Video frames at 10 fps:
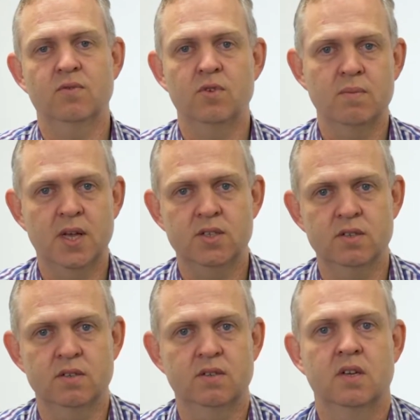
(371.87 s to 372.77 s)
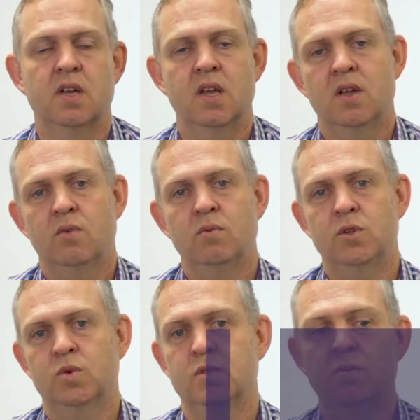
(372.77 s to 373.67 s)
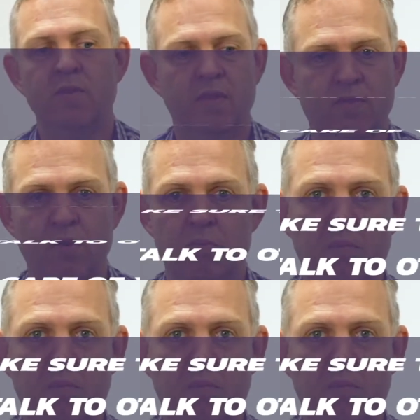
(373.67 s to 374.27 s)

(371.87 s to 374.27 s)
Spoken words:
automation, which was moving from